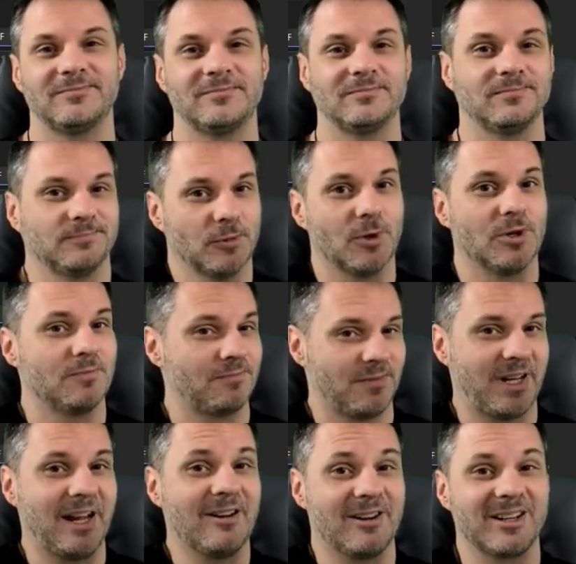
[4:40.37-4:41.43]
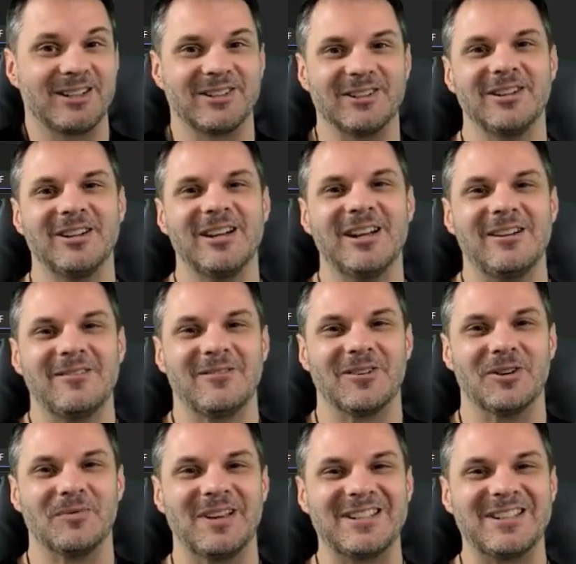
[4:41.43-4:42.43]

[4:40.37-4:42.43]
or character from a